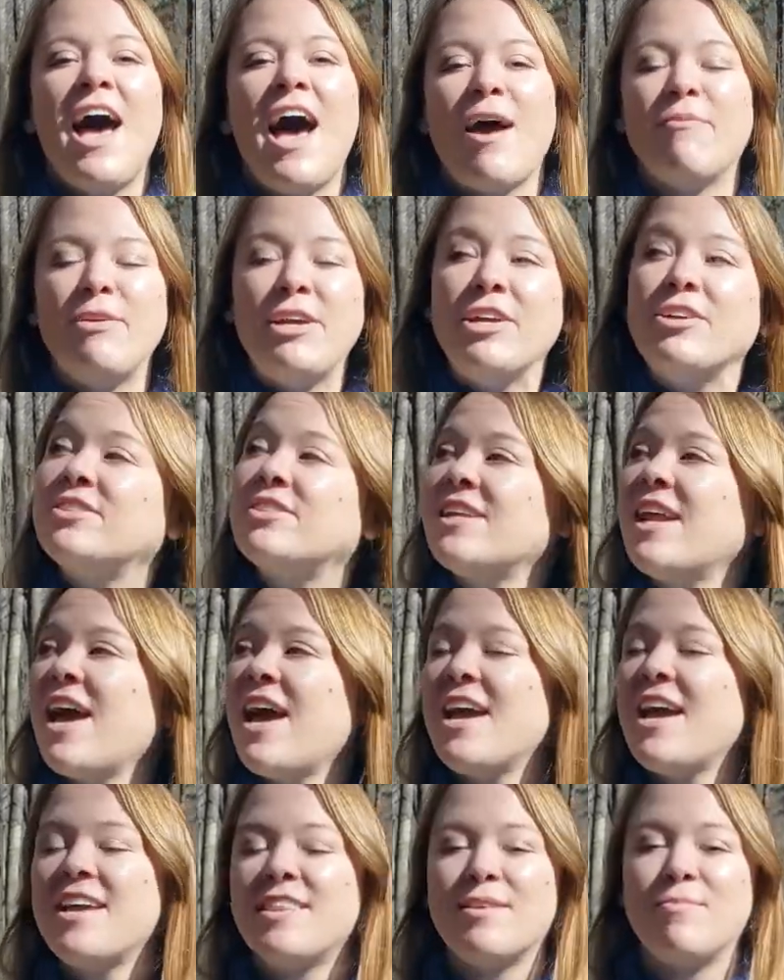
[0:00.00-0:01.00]
I'm here
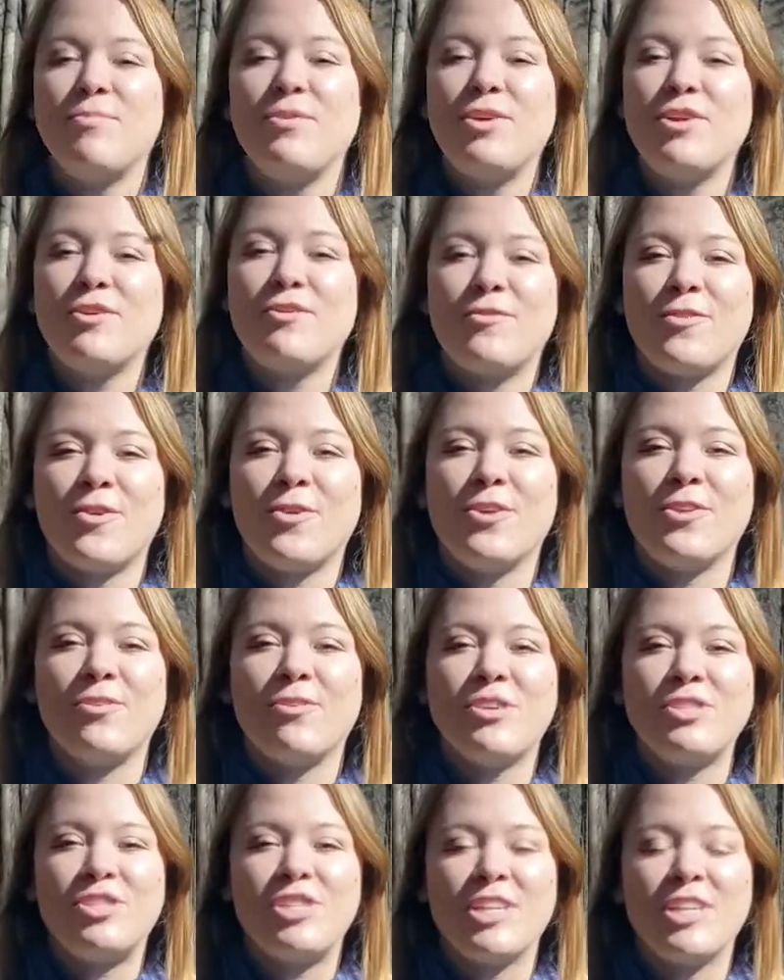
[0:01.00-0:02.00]
today in the beautiful
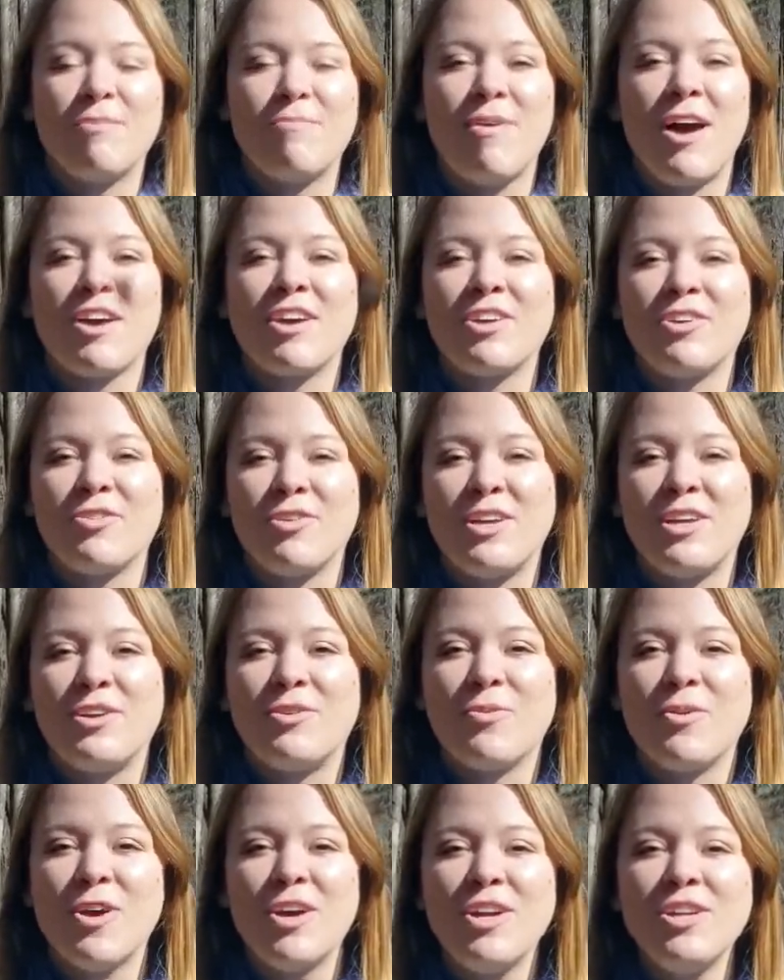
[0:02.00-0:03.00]
North Chickamauga Creek
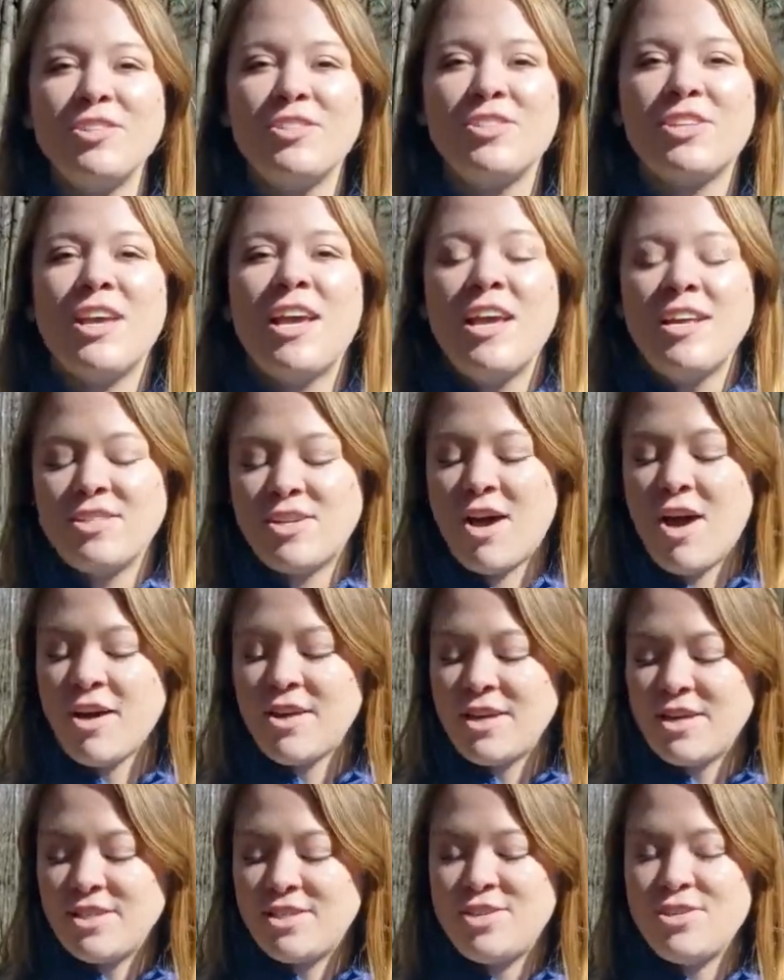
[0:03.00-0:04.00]
Gorge
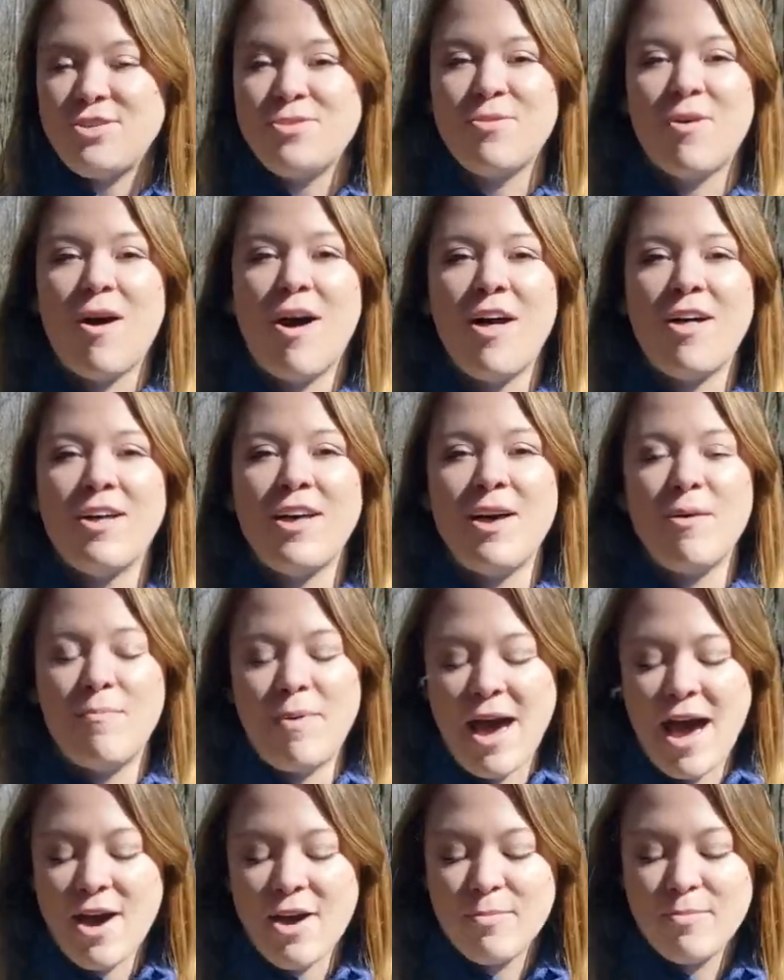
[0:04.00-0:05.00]
talking to you all
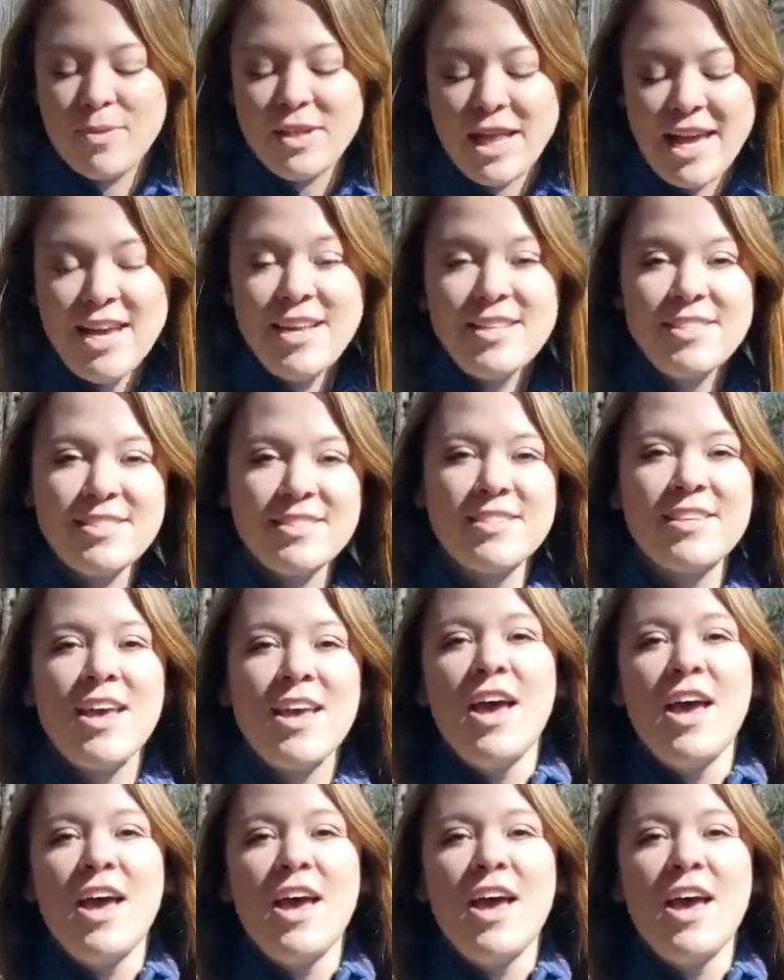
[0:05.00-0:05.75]
about plants.